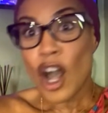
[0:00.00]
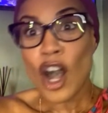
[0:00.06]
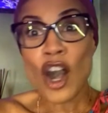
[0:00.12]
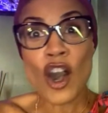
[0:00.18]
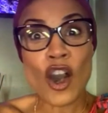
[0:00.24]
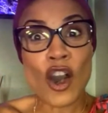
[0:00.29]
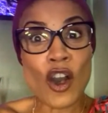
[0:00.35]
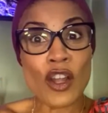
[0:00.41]

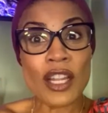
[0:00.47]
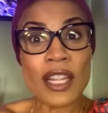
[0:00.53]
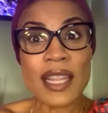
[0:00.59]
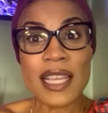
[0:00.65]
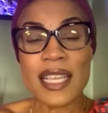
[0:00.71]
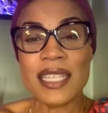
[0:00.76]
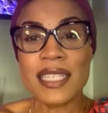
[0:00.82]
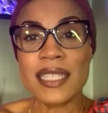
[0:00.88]
all of
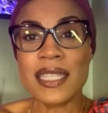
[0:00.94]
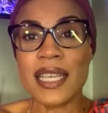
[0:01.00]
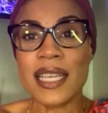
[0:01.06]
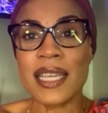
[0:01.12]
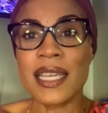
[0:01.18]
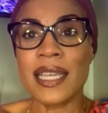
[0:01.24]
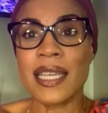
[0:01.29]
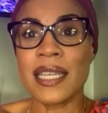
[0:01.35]
these
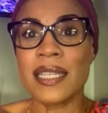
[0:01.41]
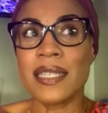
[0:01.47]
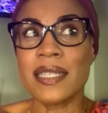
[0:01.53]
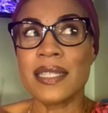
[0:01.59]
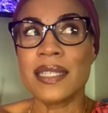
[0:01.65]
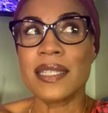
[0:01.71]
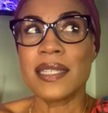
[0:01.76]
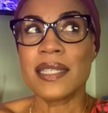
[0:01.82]

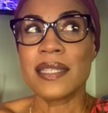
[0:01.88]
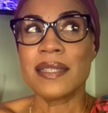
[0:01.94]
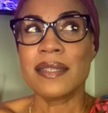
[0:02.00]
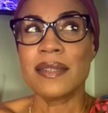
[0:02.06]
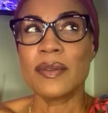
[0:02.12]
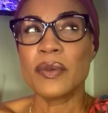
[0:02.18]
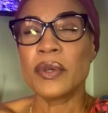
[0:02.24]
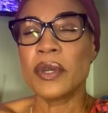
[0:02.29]
things,
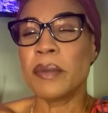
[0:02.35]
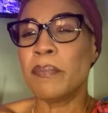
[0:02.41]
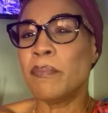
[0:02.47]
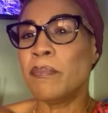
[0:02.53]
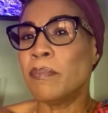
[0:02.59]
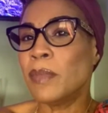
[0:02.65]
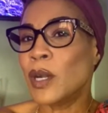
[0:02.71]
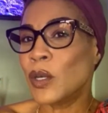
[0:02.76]
or
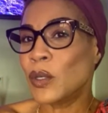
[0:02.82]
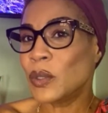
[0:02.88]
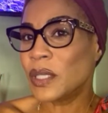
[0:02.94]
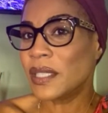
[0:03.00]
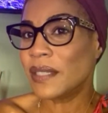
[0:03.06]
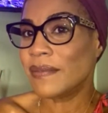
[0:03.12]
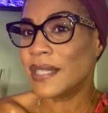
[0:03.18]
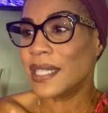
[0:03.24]

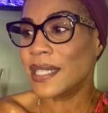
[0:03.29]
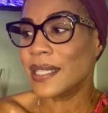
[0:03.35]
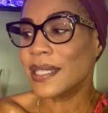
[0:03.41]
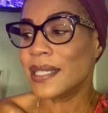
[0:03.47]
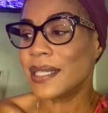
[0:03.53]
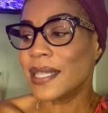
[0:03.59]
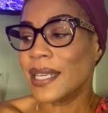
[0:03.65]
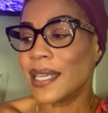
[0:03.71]
most of
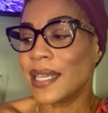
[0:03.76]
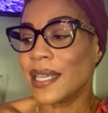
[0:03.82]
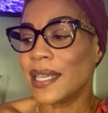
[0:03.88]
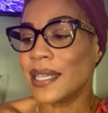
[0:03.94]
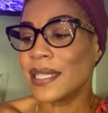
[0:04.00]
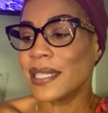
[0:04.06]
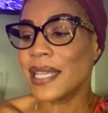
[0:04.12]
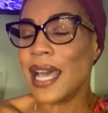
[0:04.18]
these
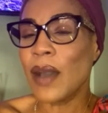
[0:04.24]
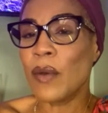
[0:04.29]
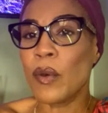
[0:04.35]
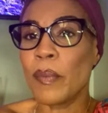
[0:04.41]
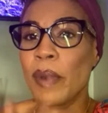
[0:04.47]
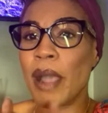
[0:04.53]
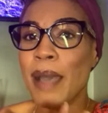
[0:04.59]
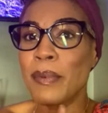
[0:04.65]
things, I will
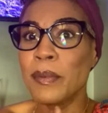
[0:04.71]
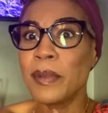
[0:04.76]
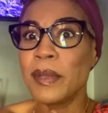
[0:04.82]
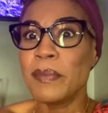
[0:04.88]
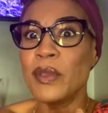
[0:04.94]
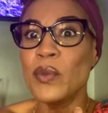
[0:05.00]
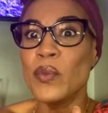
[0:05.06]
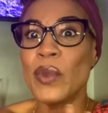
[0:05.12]
probably
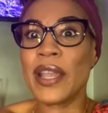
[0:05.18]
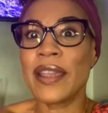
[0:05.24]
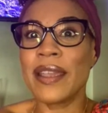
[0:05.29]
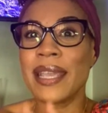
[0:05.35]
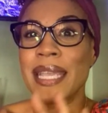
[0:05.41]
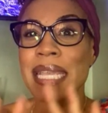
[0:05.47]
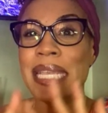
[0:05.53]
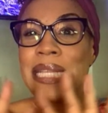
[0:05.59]
be
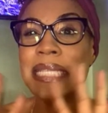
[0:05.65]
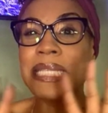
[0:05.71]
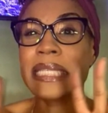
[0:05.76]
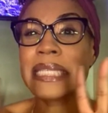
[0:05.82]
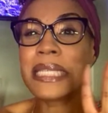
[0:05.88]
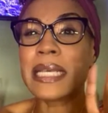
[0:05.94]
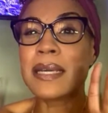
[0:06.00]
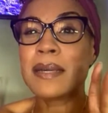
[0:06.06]
wearing in
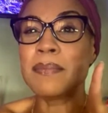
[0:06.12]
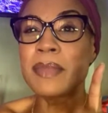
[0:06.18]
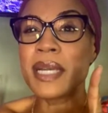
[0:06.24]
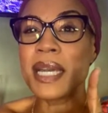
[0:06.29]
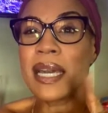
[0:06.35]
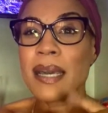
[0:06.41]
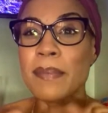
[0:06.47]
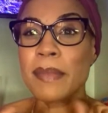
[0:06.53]
some
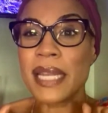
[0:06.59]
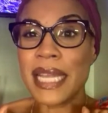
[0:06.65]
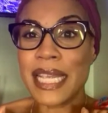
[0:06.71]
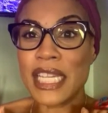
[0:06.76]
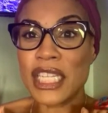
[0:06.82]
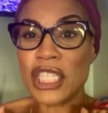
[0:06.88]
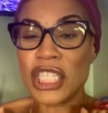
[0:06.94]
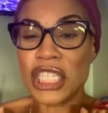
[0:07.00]

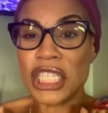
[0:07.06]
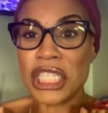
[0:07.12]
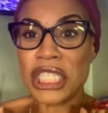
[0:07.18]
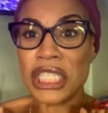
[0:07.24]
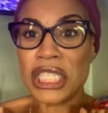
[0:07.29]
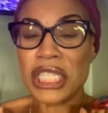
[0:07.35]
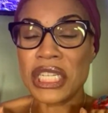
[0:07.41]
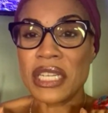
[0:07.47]

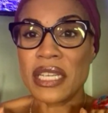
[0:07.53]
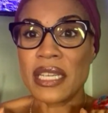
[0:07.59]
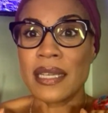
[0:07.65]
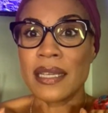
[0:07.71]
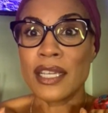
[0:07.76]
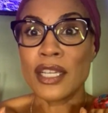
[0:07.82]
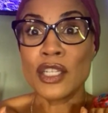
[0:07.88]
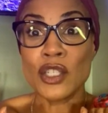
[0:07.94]
combination
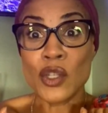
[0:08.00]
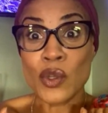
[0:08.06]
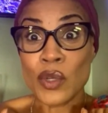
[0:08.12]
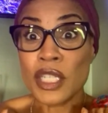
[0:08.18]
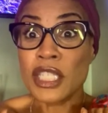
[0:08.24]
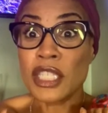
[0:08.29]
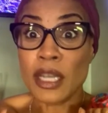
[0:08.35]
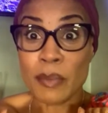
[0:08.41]

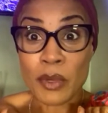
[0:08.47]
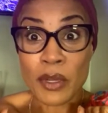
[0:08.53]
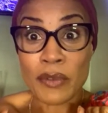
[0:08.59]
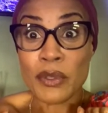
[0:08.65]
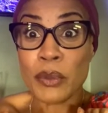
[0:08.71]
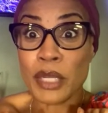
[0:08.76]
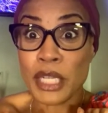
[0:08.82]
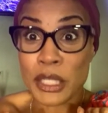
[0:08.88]
during summer of
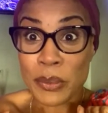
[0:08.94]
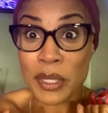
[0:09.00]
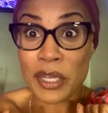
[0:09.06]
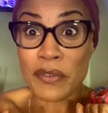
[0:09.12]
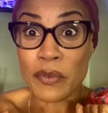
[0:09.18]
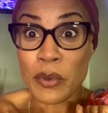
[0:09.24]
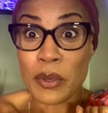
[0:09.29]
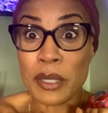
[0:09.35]

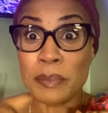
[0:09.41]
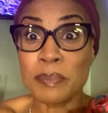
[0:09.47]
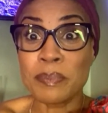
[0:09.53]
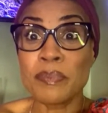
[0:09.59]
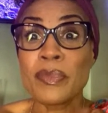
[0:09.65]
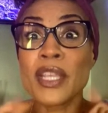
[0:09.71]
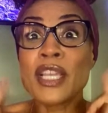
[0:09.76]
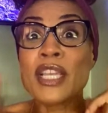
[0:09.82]
2024.
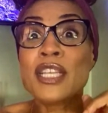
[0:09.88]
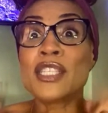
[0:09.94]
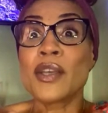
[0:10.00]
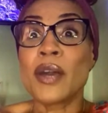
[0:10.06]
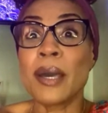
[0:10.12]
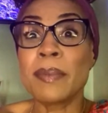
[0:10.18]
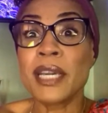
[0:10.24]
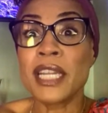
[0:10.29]
So
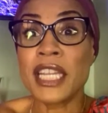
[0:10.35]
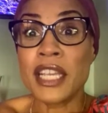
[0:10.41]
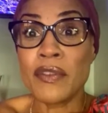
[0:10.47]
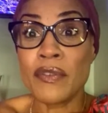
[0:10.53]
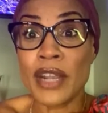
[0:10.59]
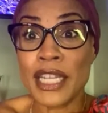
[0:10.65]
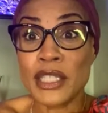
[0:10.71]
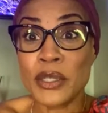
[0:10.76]
I'm going to get
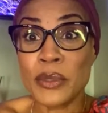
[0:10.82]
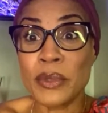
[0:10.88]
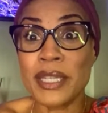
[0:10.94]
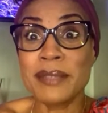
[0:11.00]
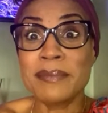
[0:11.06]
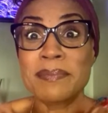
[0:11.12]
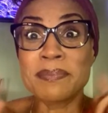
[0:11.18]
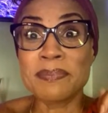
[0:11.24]
right to
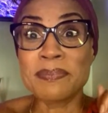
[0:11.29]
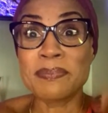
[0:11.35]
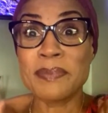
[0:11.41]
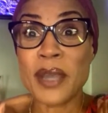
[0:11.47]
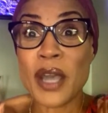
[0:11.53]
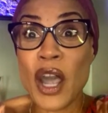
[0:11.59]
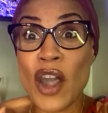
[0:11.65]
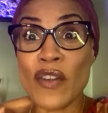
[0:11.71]
it.
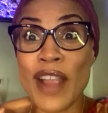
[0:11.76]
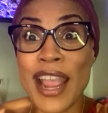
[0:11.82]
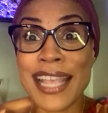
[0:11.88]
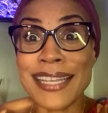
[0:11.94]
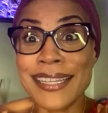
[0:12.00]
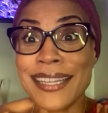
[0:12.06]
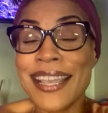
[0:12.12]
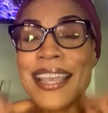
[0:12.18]
All
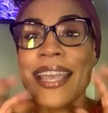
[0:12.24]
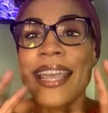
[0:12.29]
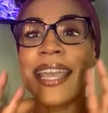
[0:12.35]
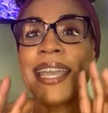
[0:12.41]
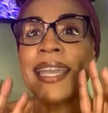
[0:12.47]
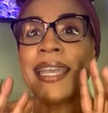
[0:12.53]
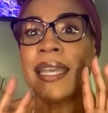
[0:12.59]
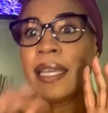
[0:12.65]

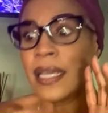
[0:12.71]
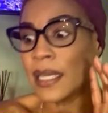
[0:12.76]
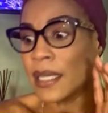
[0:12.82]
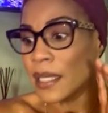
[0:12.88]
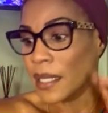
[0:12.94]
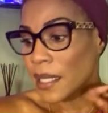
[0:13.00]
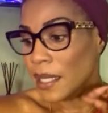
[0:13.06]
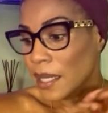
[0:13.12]
right.
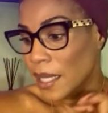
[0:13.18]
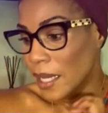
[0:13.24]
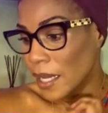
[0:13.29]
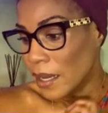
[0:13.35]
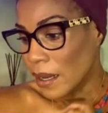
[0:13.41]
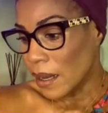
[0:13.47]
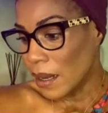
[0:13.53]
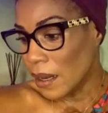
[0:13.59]
And
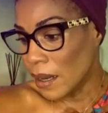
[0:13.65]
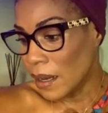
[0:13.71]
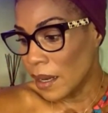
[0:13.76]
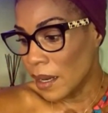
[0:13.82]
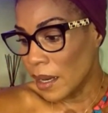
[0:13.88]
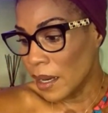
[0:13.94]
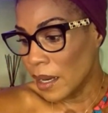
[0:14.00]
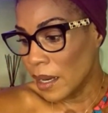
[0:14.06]
there
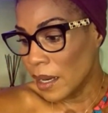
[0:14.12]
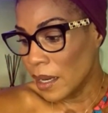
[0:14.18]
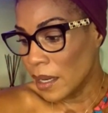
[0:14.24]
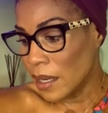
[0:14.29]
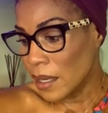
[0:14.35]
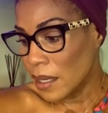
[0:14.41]
are